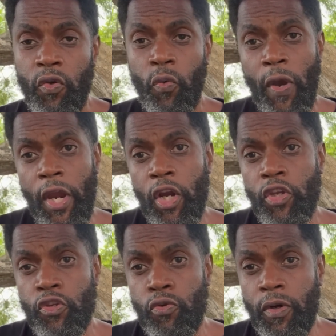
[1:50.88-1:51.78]
where
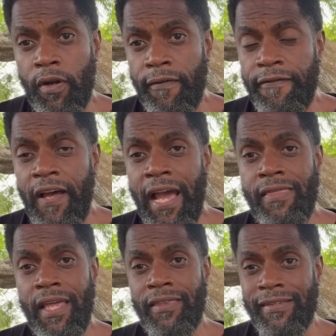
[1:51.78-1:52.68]
you were going to find
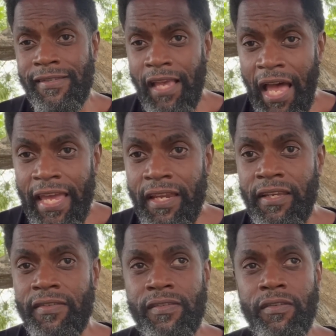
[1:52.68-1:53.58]
that the
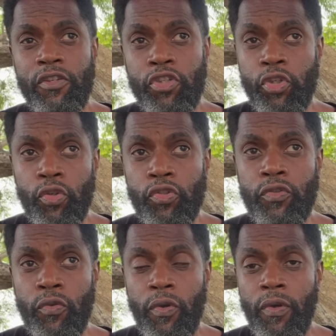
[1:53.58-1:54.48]
Zionist Jews,
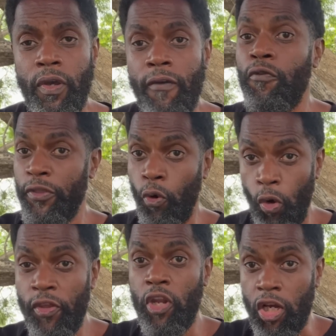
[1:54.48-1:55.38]
of what the
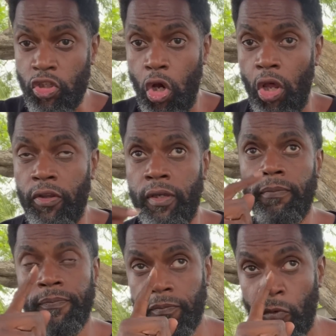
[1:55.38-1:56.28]
Orthodox call them,
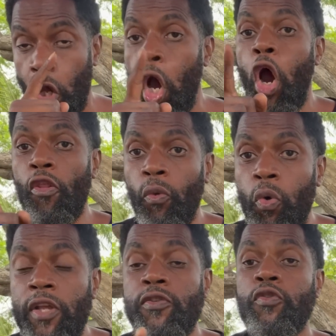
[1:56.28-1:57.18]
are the
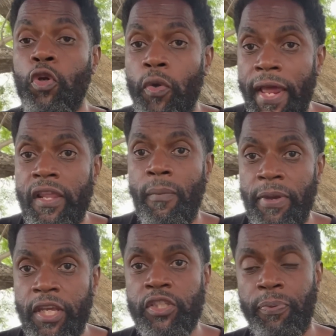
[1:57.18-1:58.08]
ones who are creating the
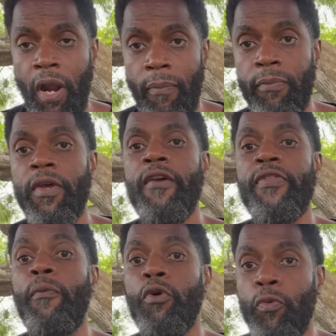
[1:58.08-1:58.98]
biggest problem,
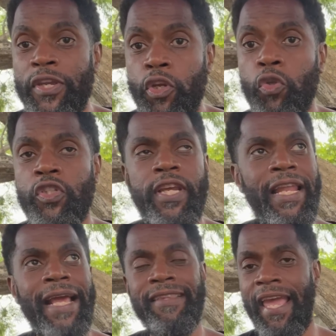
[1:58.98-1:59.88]
that what we know today
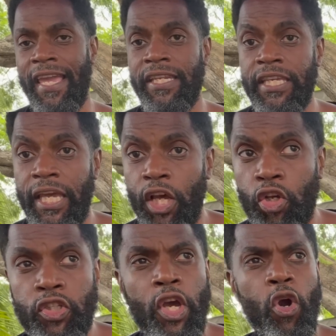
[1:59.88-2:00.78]
like the
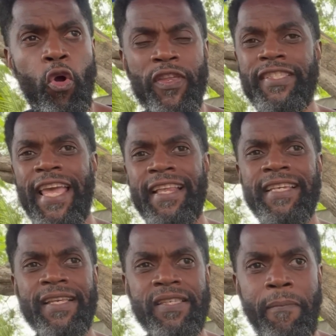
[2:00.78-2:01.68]
ANTls, or these
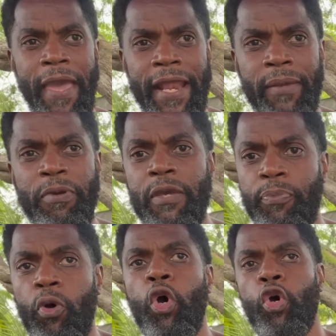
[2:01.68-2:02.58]
anti-Semitic
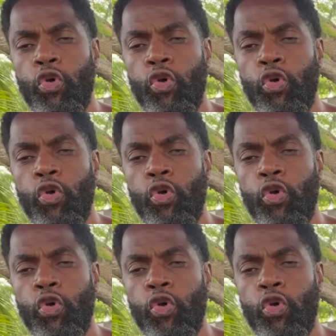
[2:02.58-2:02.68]
people who